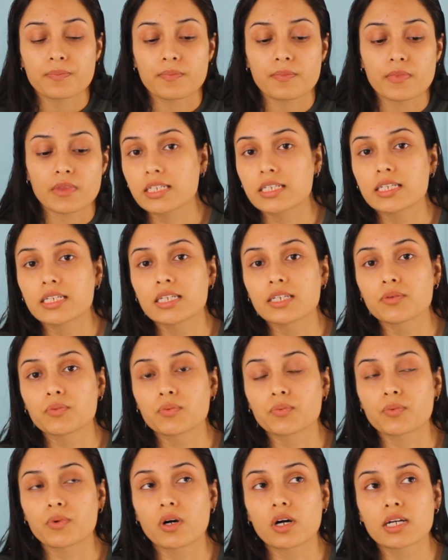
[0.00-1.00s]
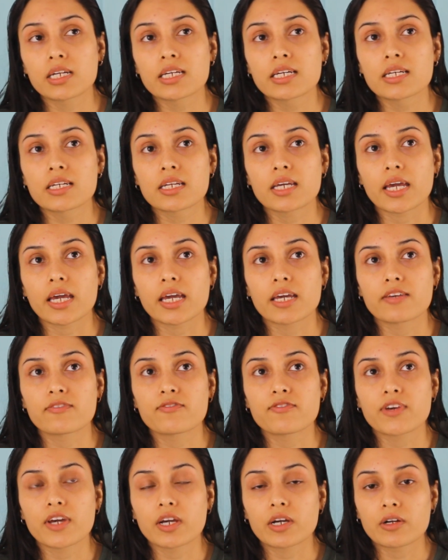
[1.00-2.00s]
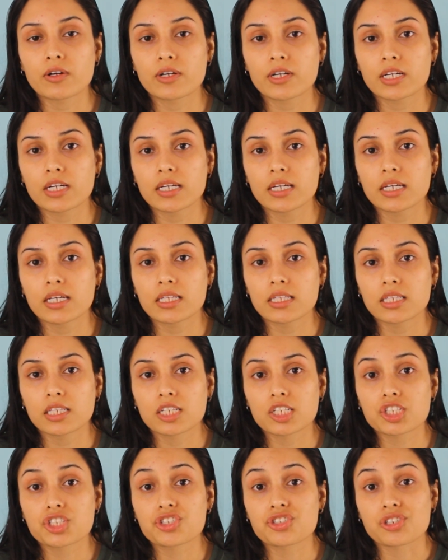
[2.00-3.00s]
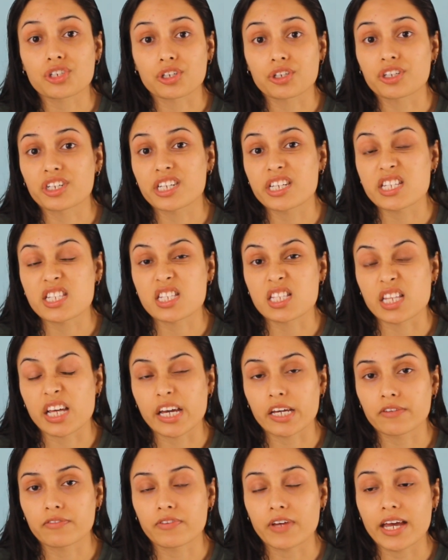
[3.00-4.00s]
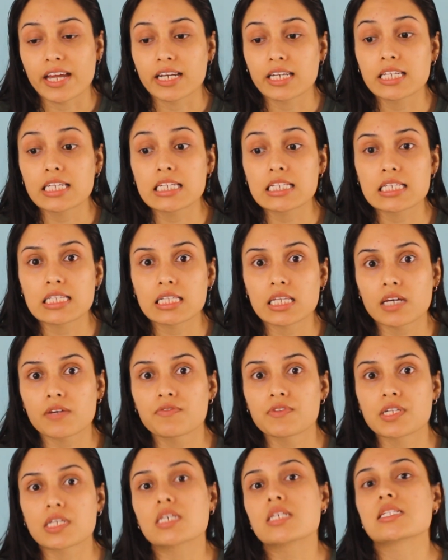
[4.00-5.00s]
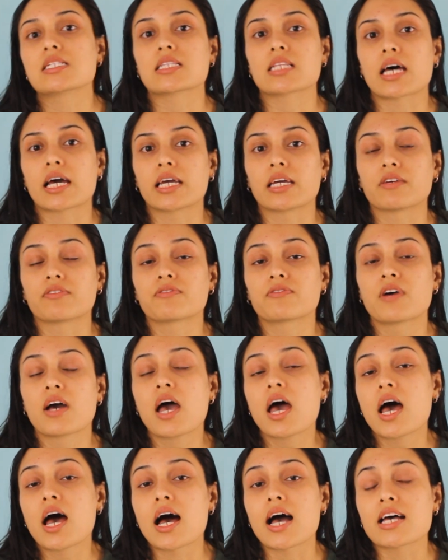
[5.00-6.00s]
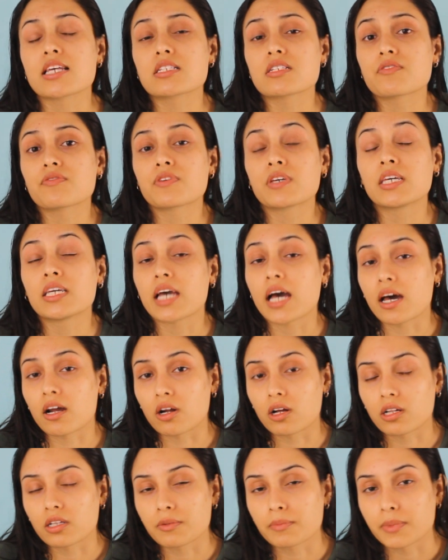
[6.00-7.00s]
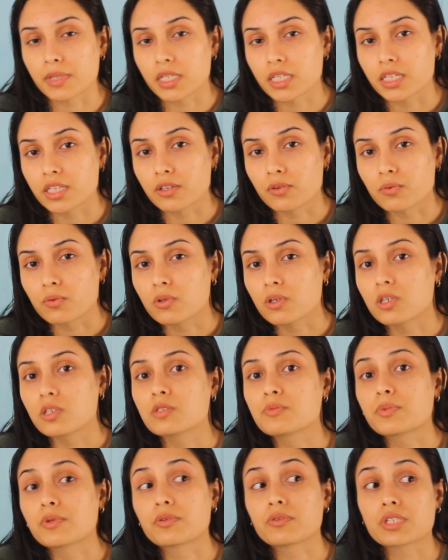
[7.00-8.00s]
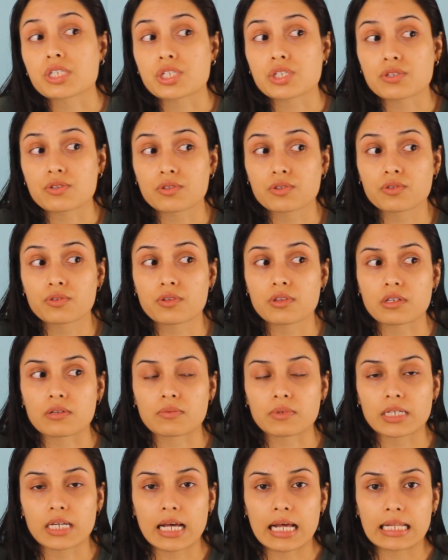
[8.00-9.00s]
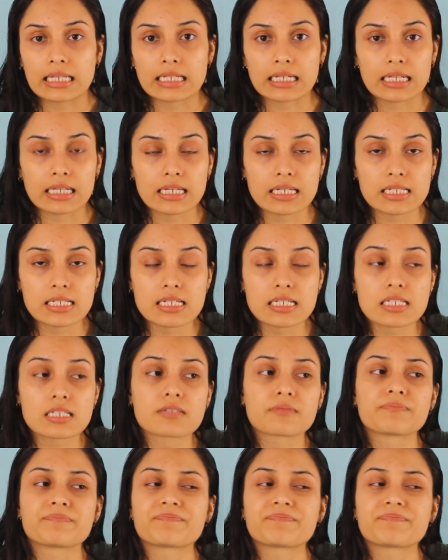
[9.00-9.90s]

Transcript: He wanted a very luxurious life, and he lived his life as if he had all the money in the world, but truth and reality is